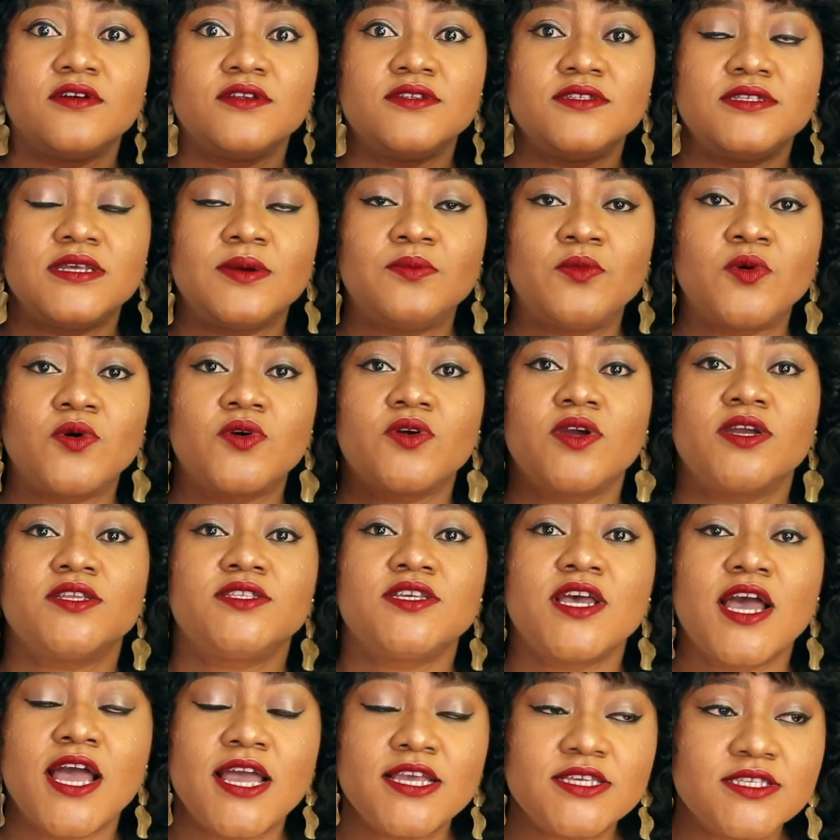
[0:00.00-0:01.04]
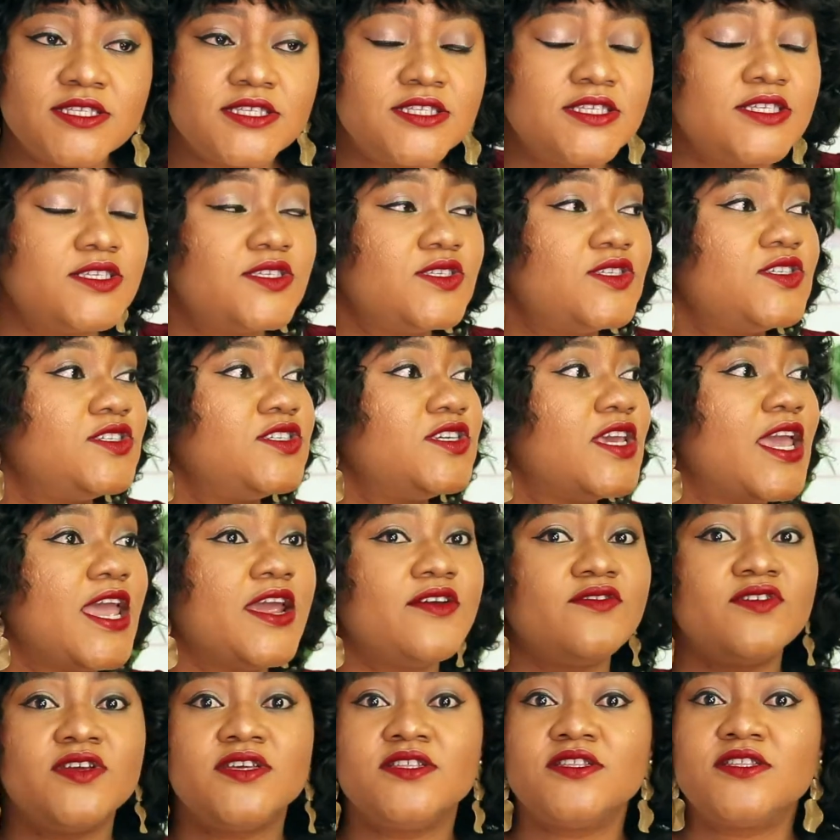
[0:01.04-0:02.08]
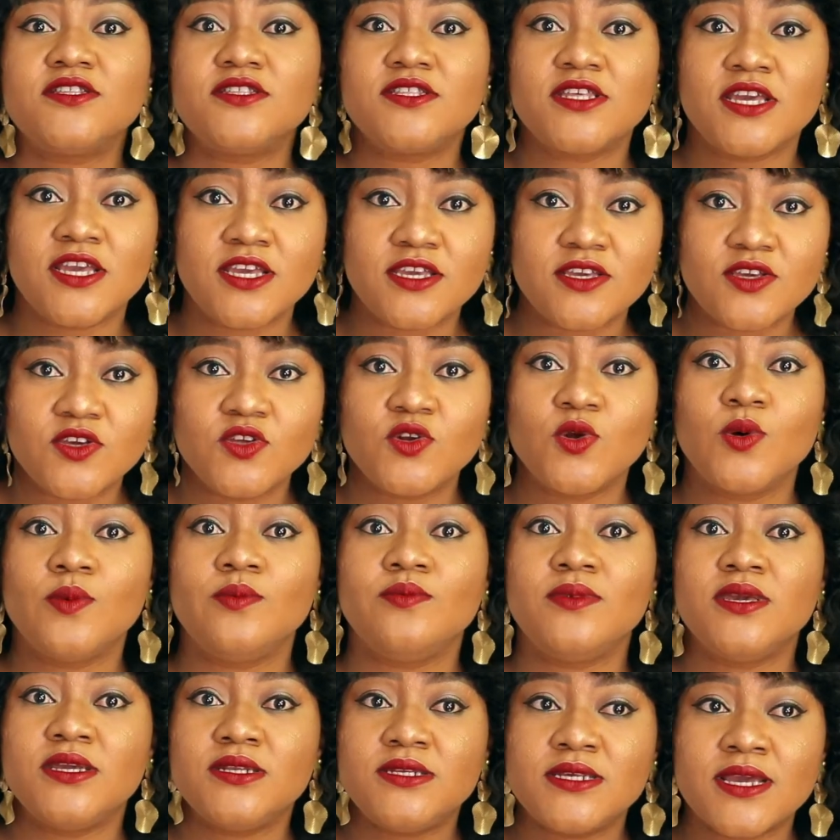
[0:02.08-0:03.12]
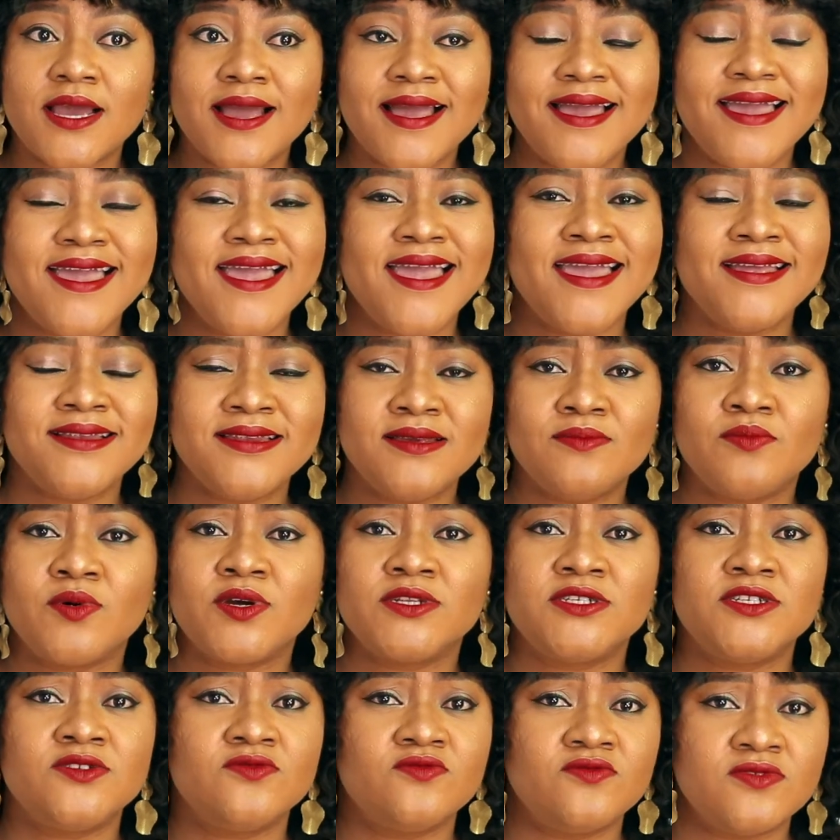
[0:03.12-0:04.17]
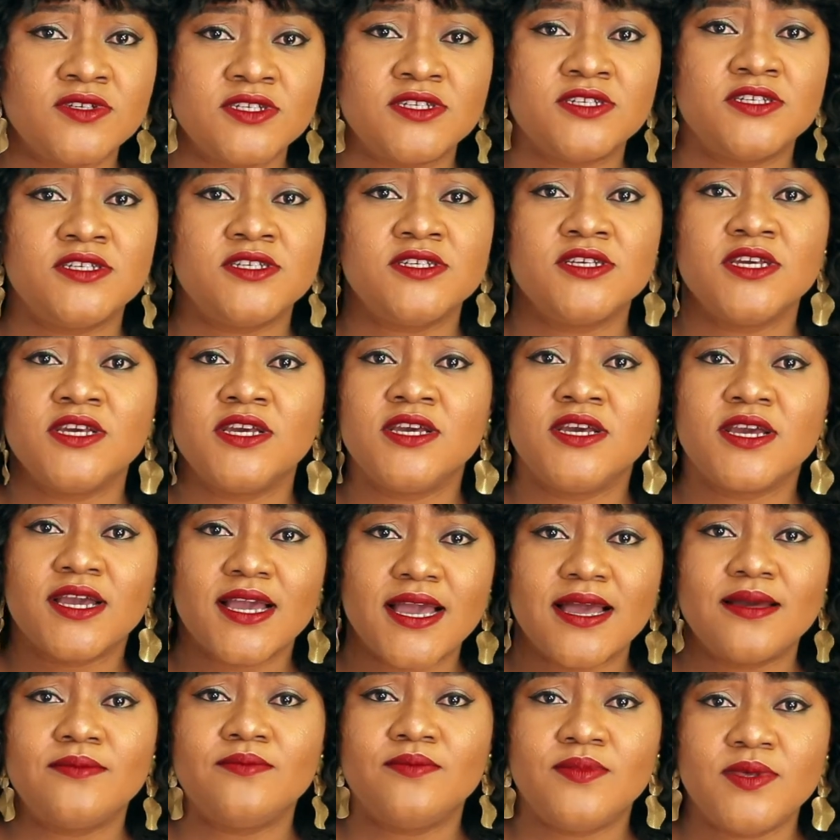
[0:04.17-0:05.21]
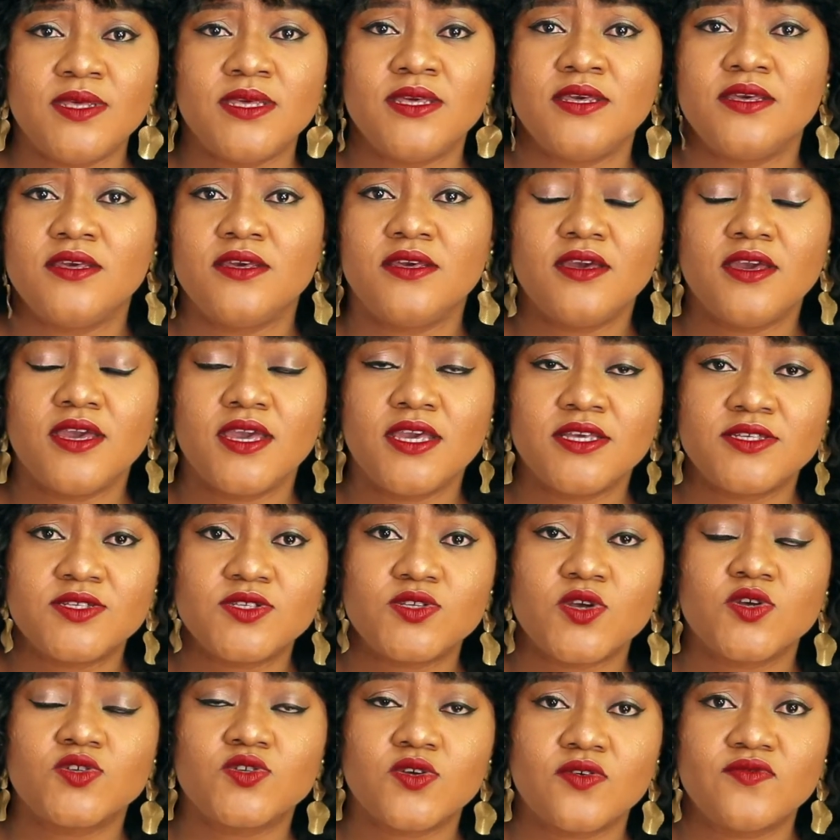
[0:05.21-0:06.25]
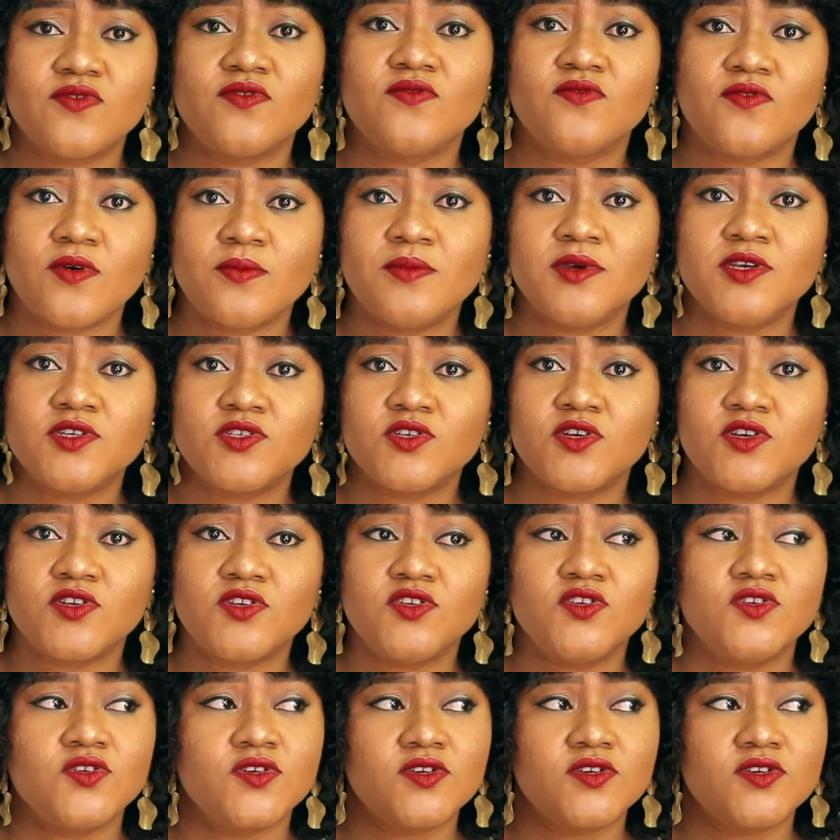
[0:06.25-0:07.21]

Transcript: democratized this sharing thing, media, anybody really can be a source of information.